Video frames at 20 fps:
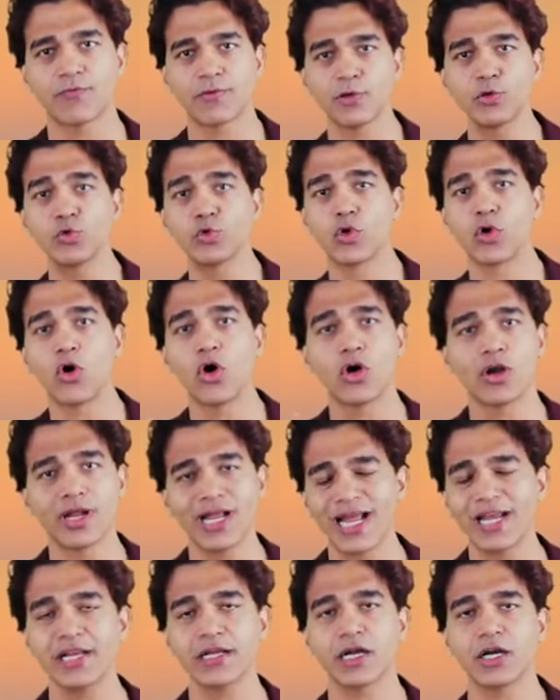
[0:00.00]
flu or
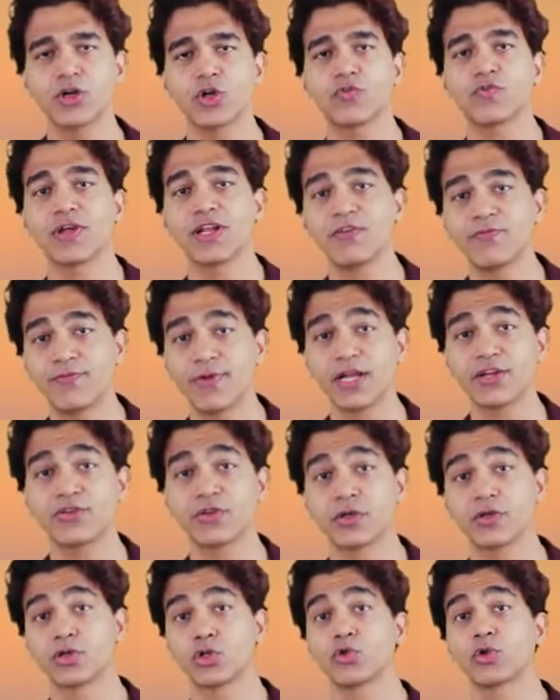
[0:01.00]
any kind of
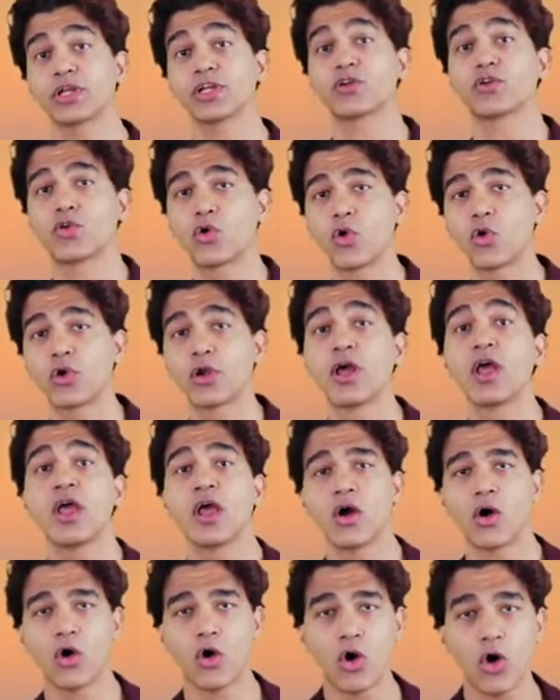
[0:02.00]
infection during cold,
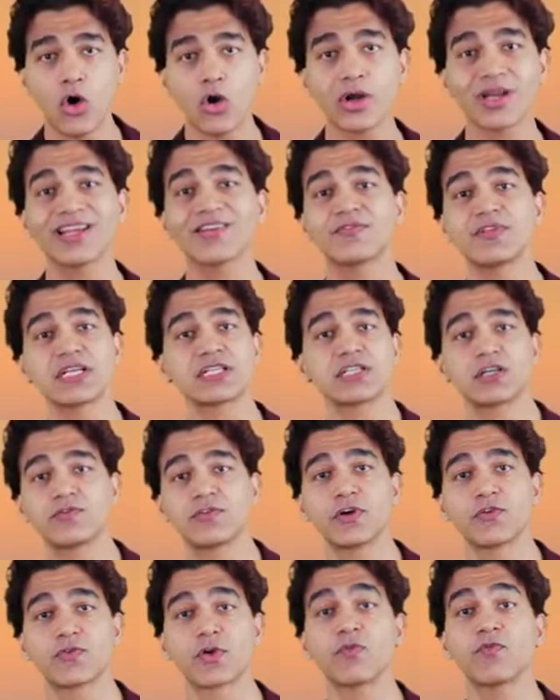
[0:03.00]
or if they
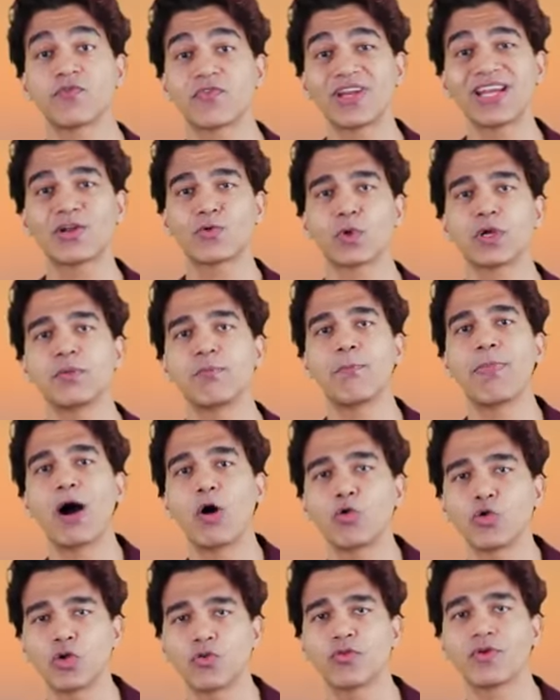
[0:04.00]
suffer from frequent
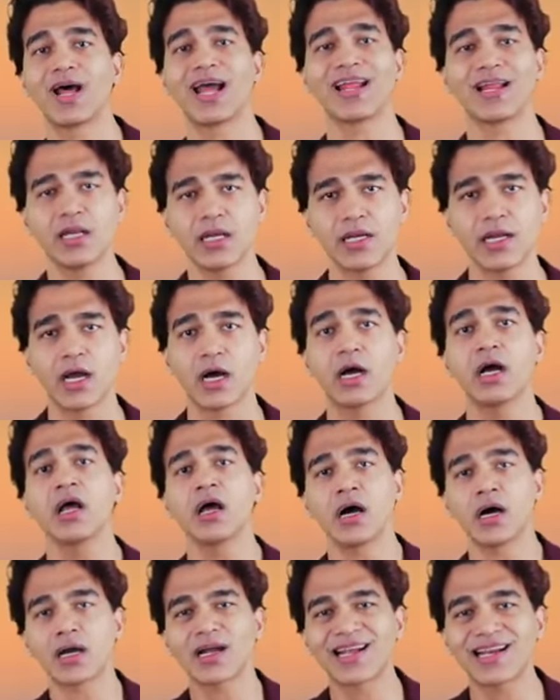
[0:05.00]
bout of diarrhea,
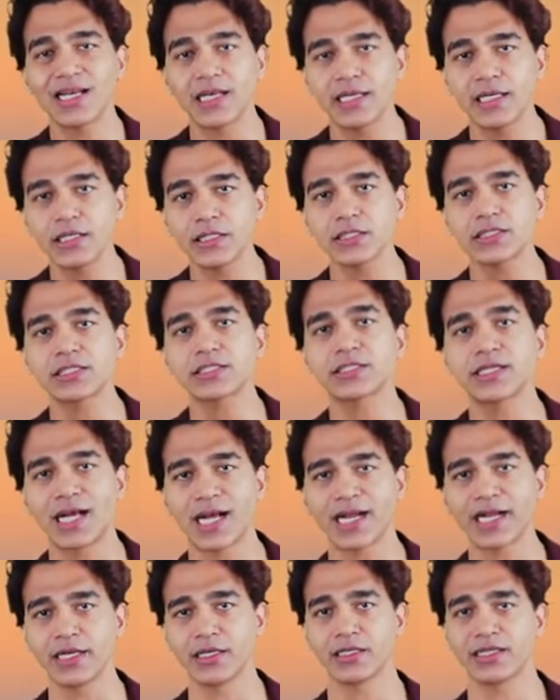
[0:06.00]
a clear
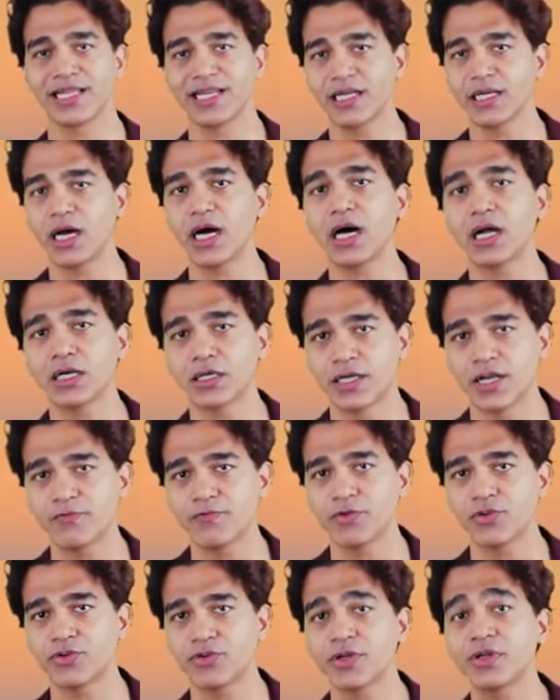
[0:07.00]
sign they are
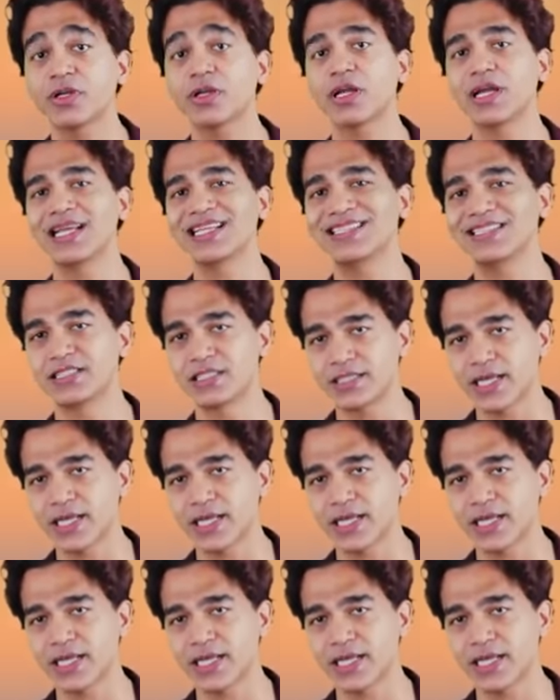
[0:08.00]
deficient in